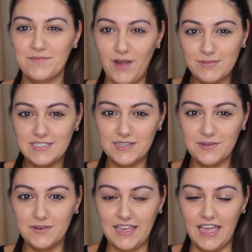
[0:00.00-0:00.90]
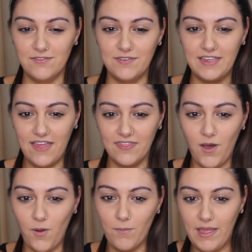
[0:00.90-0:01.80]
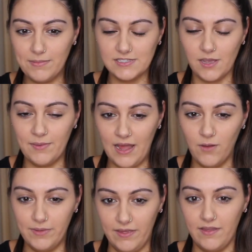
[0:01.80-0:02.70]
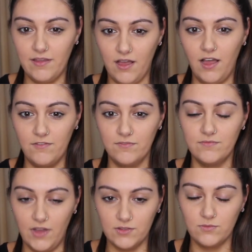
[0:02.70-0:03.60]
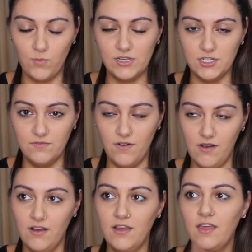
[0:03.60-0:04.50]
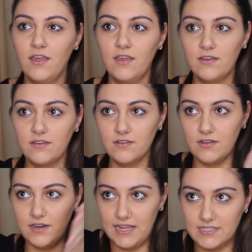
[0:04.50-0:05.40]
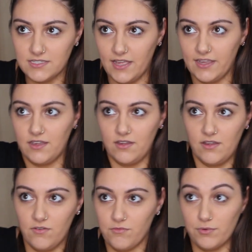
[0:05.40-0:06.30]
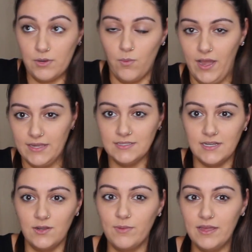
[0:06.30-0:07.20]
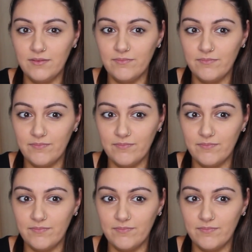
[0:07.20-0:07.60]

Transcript: I'm still, okay, forget the whole baby's coming out bit. I've, I went too far. Let's like rewind a little bit.